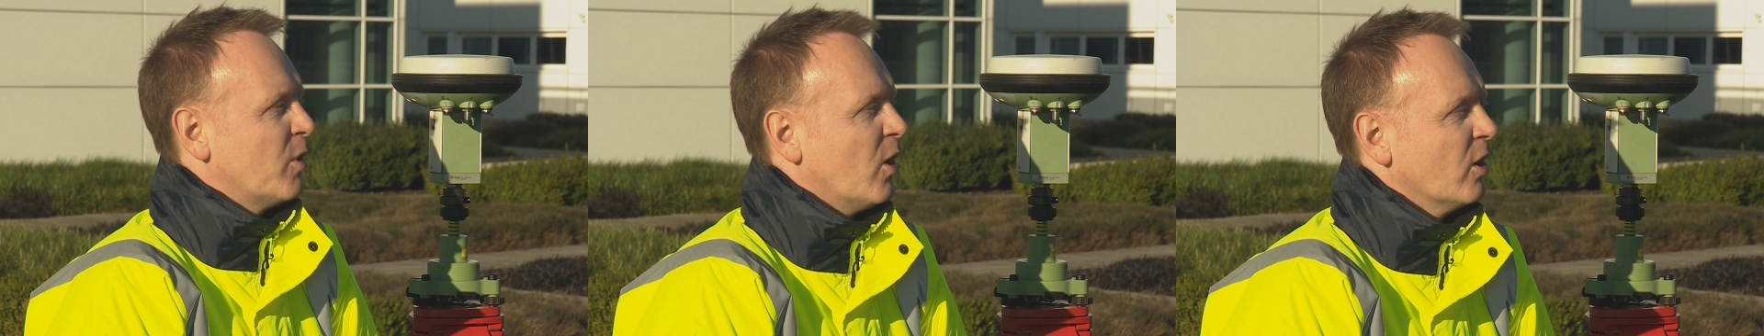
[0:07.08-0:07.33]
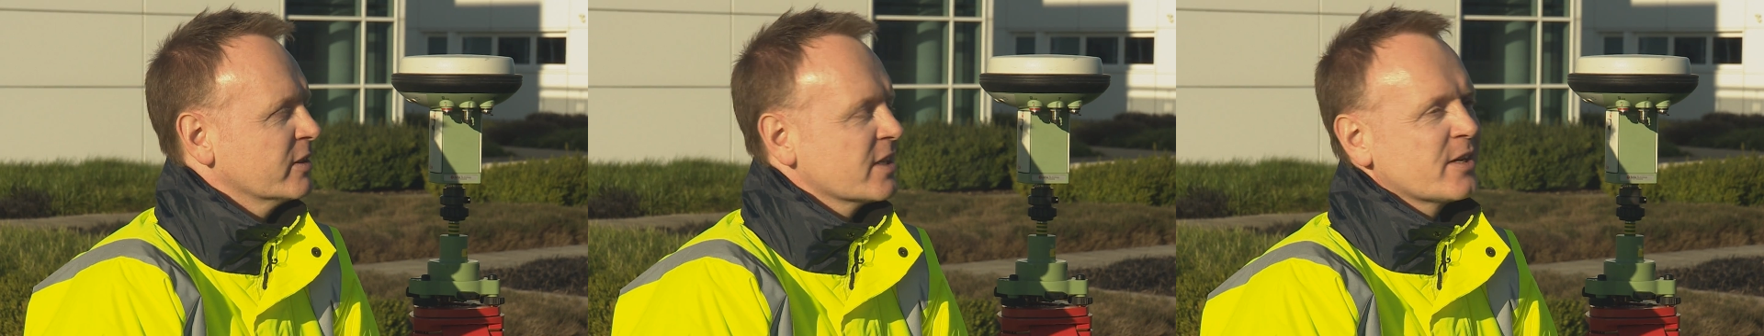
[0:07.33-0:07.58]
what
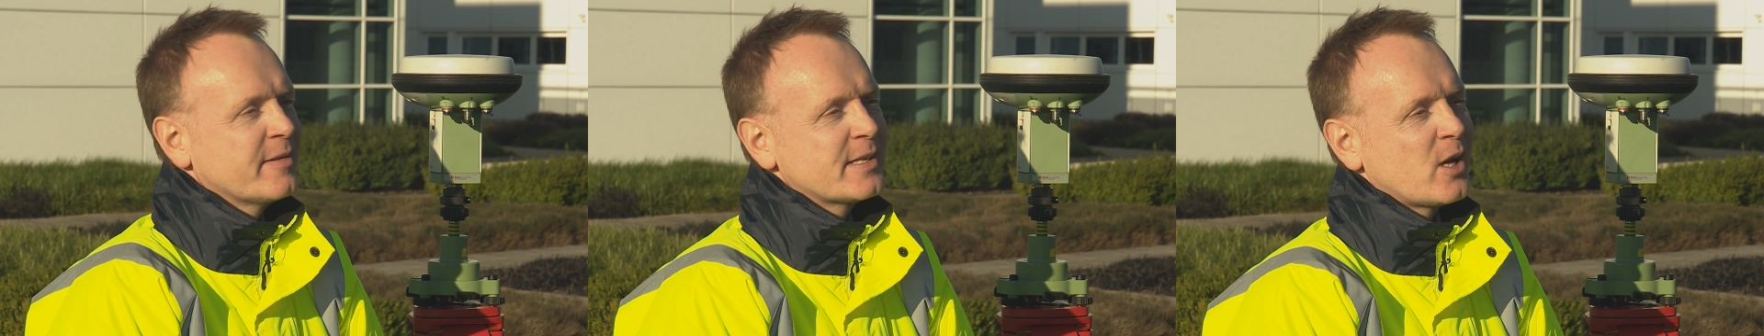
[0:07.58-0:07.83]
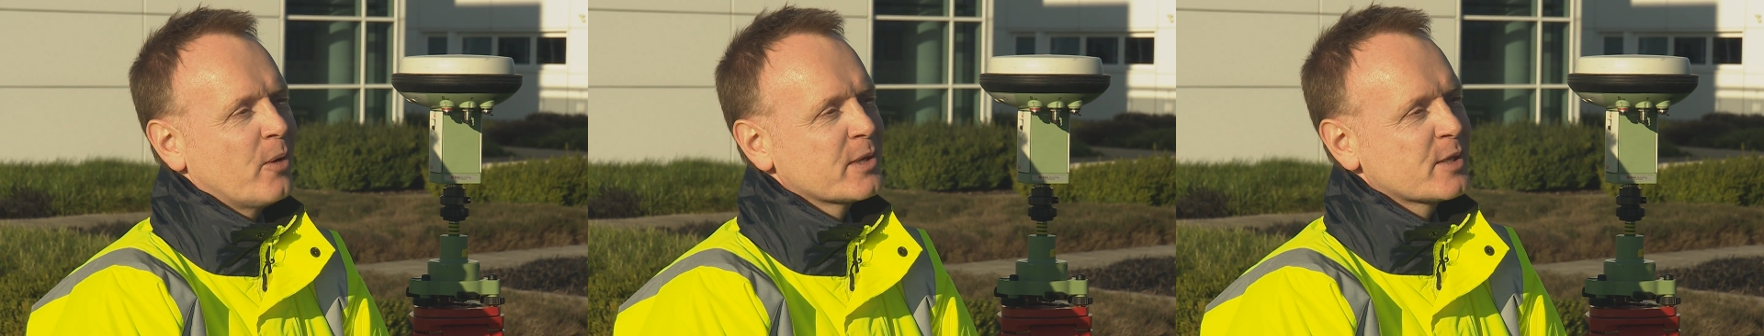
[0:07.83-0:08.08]
Ordnance Survey
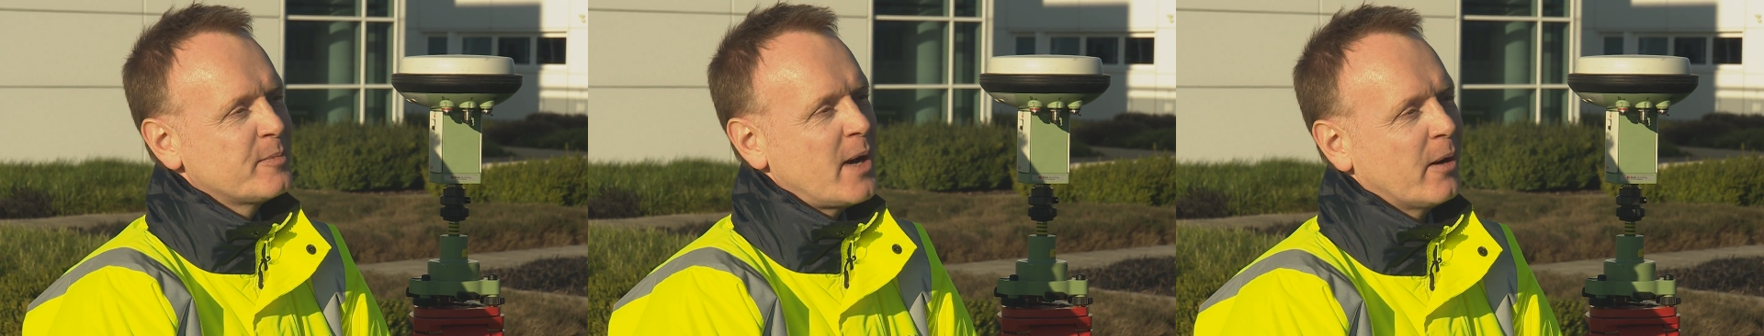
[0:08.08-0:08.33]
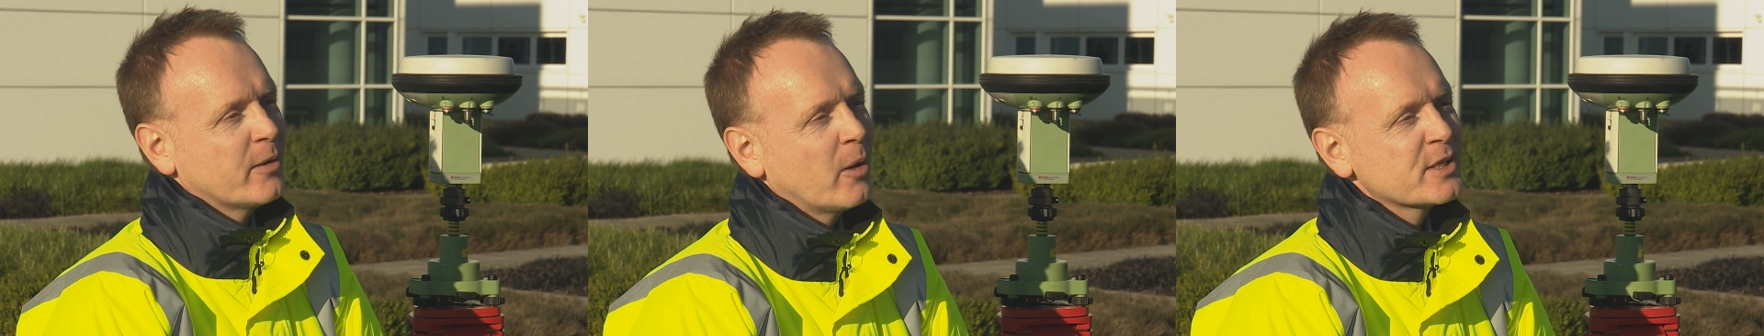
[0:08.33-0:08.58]
is always
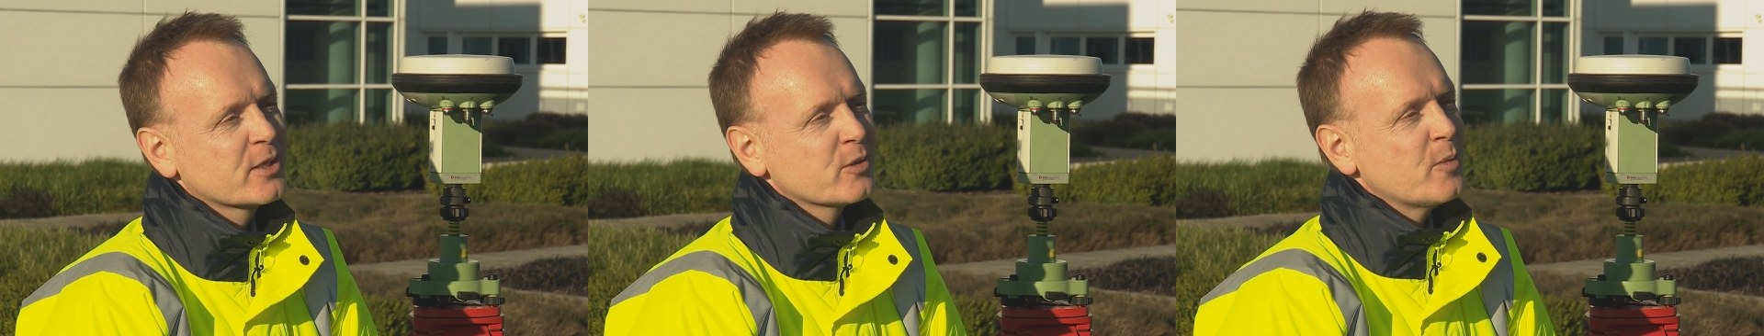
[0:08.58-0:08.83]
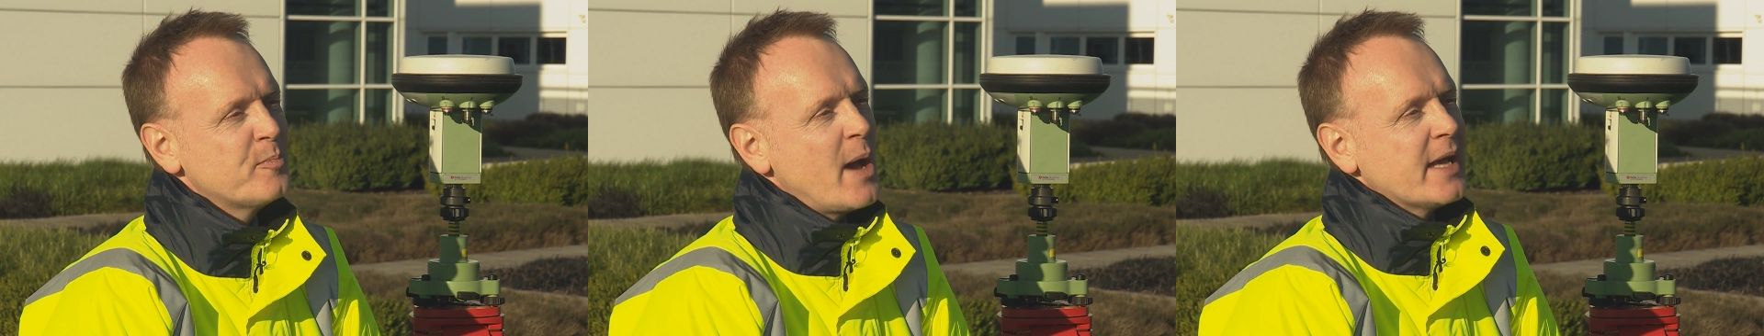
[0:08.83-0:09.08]
about. We always do
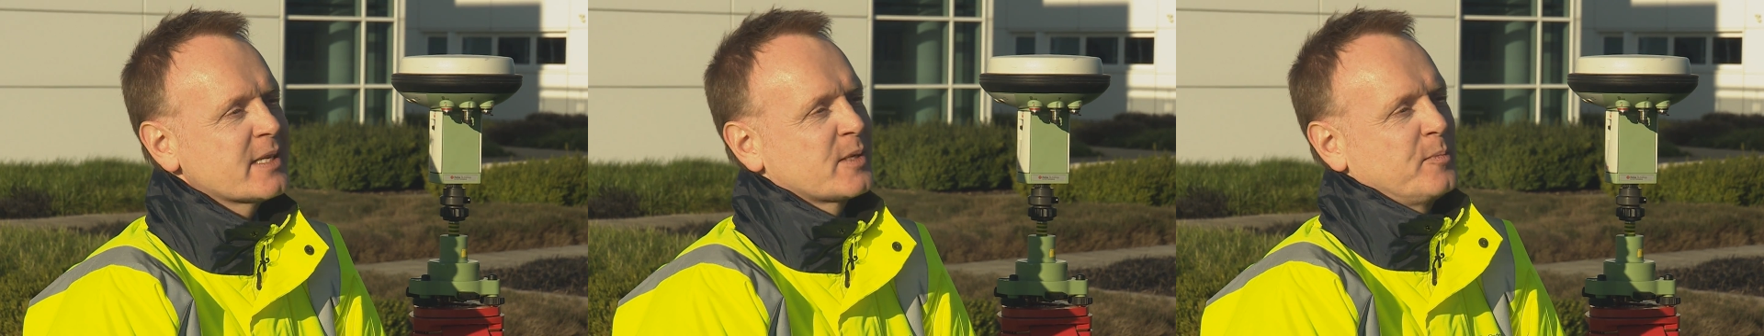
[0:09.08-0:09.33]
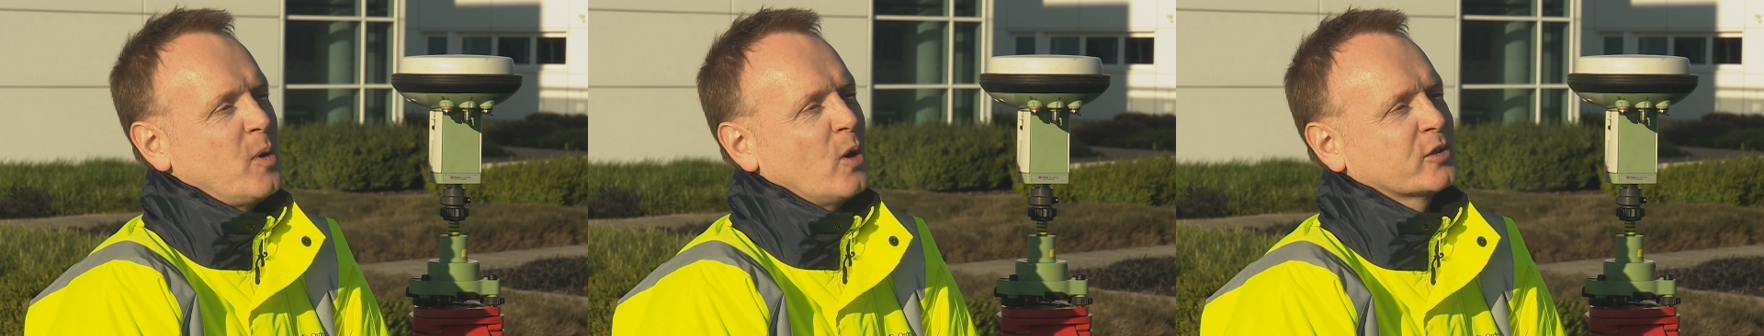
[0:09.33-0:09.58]
the
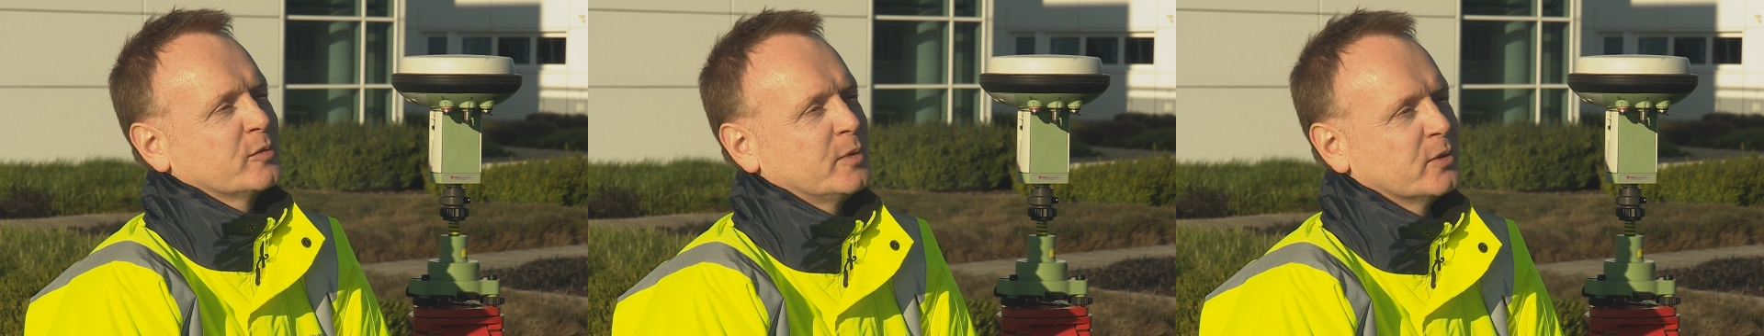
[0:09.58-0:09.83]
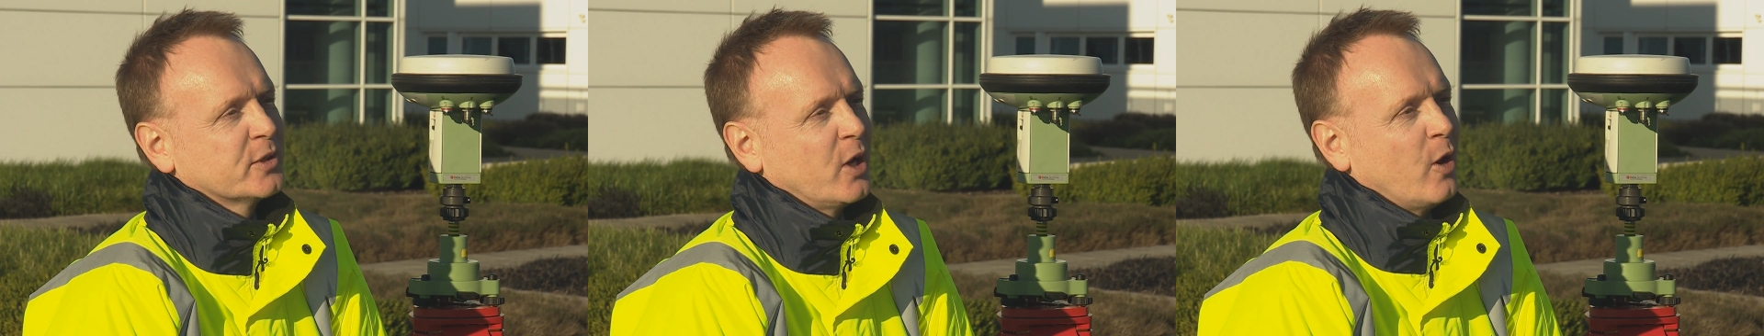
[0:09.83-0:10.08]
best
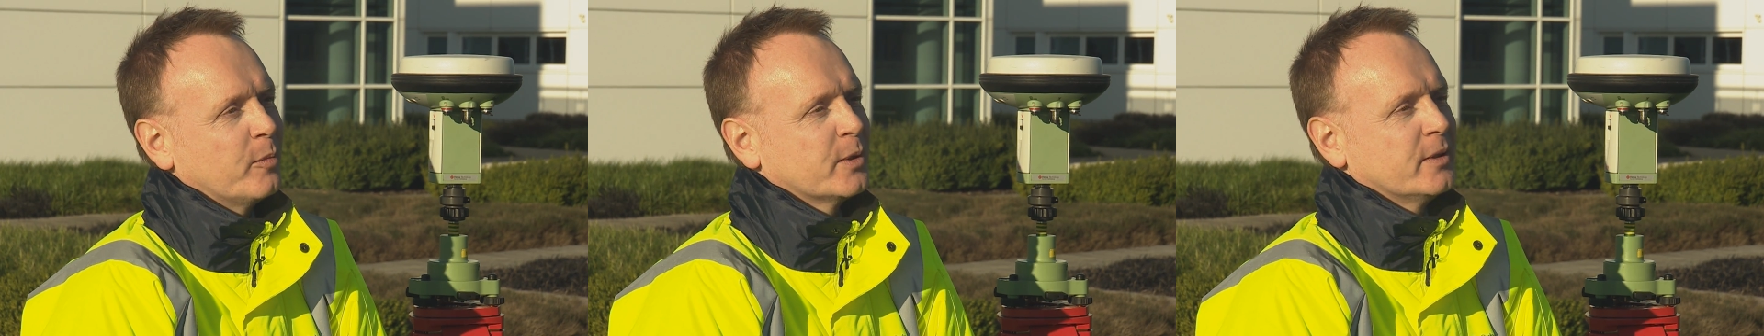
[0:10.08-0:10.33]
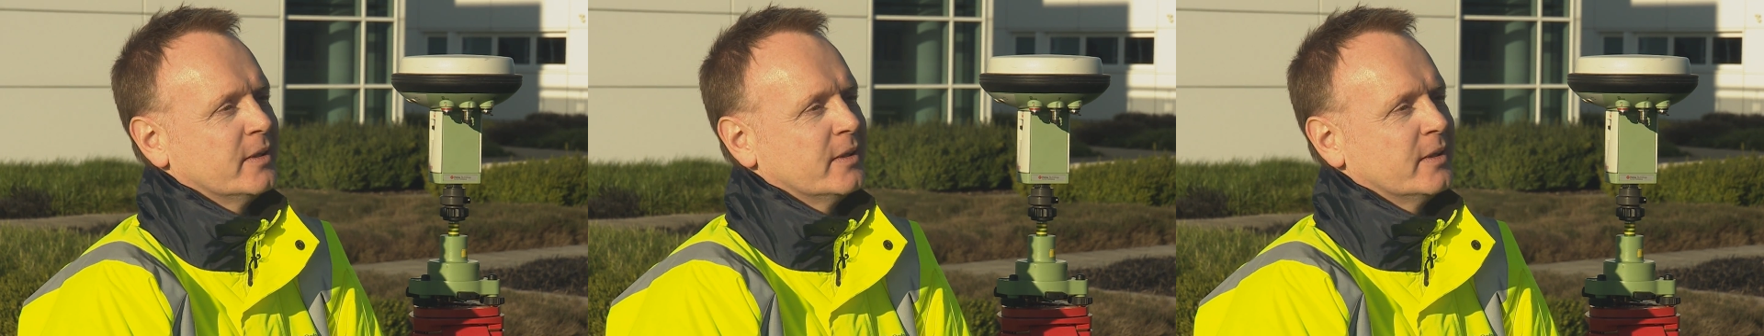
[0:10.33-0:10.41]
possible job.